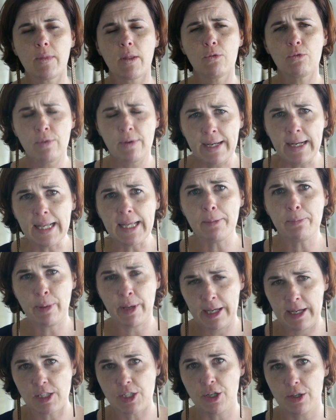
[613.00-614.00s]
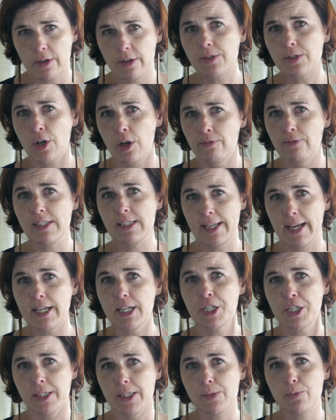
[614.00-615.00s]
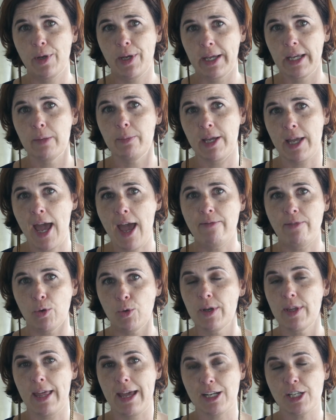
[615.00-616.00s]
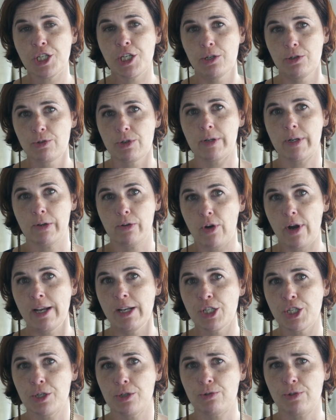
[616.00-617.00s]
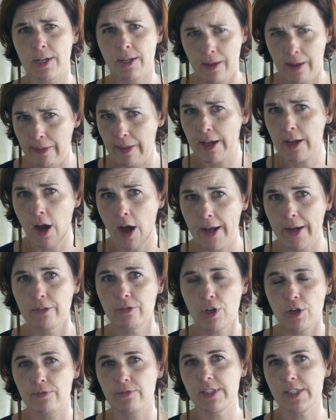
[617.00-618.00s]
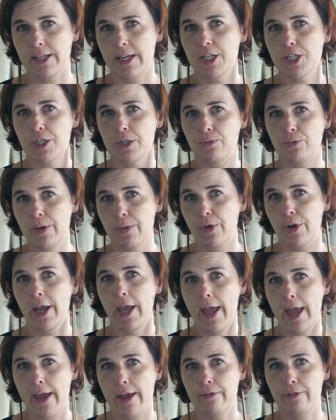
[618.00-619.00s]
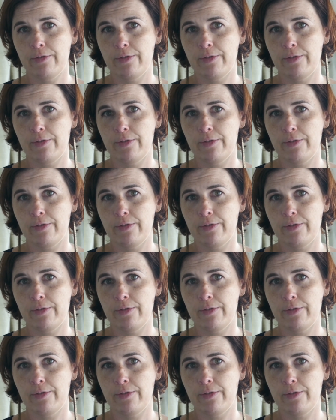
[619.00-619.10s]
really picture those conversations we're going to be having with our children and grandchildren, and the kind of conversation we want to have.